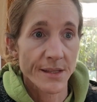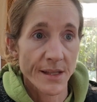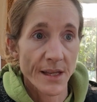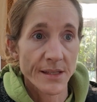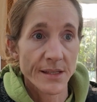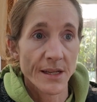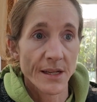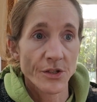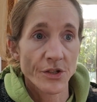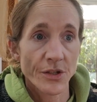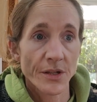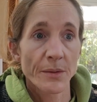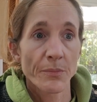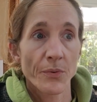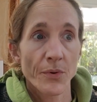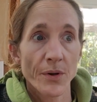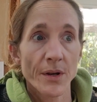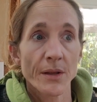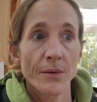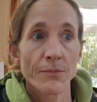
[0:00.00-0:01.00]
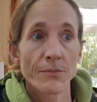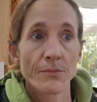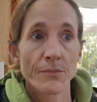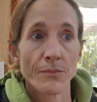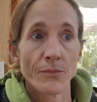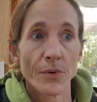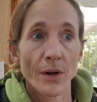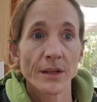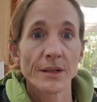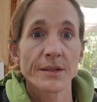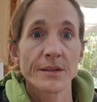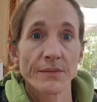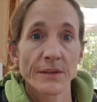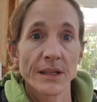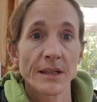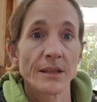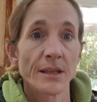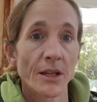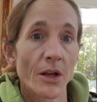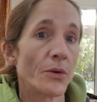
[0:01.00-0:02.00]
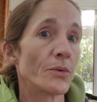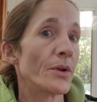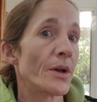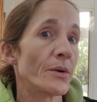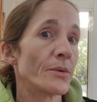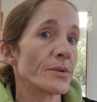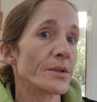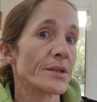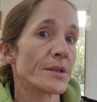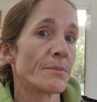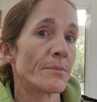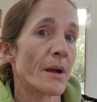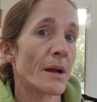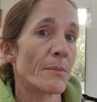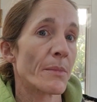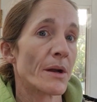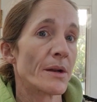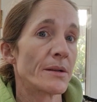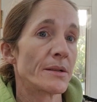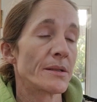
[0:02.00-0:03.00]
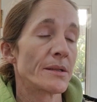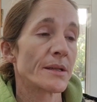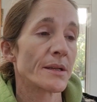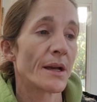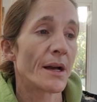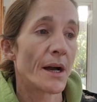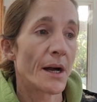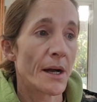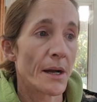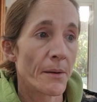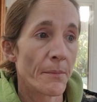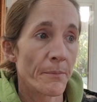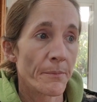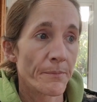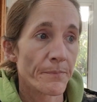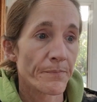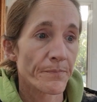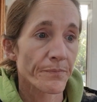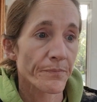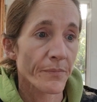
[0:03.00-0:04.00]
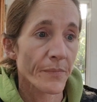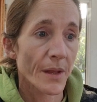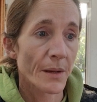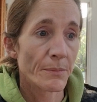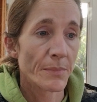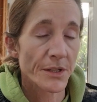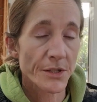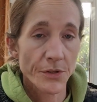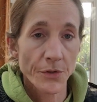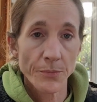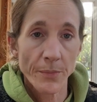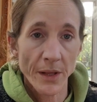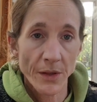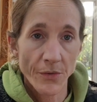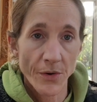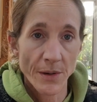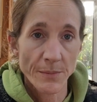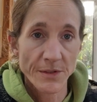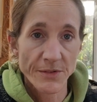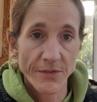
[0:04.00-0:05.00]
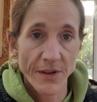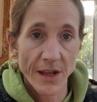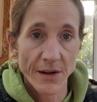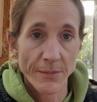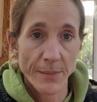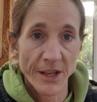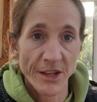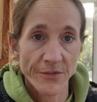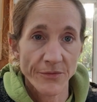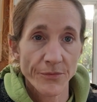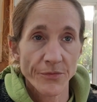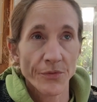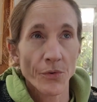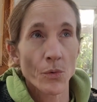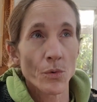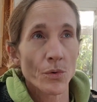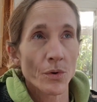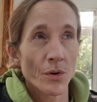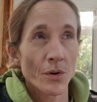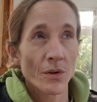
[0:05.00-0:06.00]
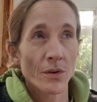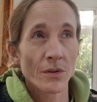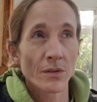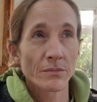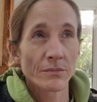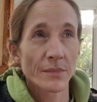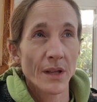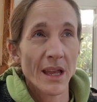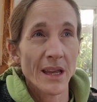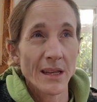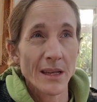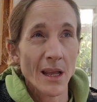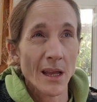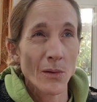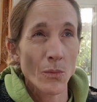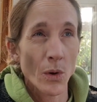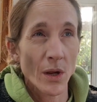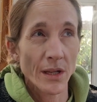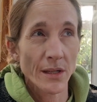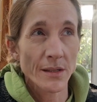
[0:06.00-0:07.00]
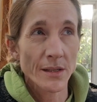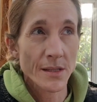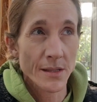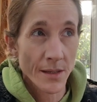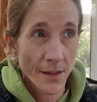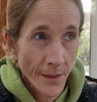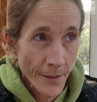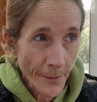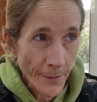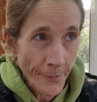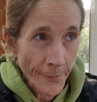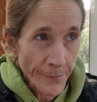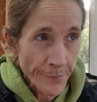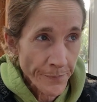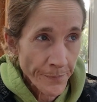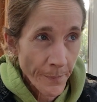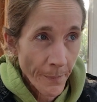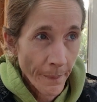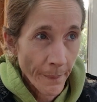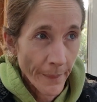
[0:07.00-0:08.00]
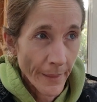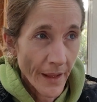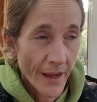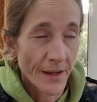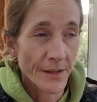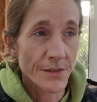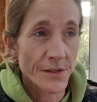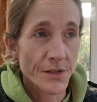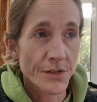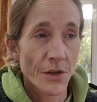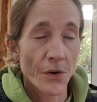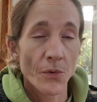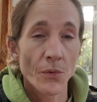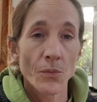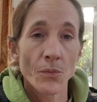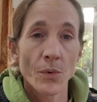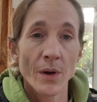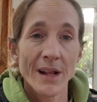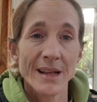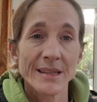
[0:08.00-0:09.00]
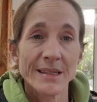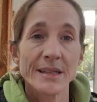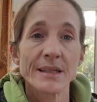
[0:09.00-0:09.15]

That's actually a pretty relatively low dose in my mind. But 2 milligrams of Ativan for 8-9 weeks. And so what I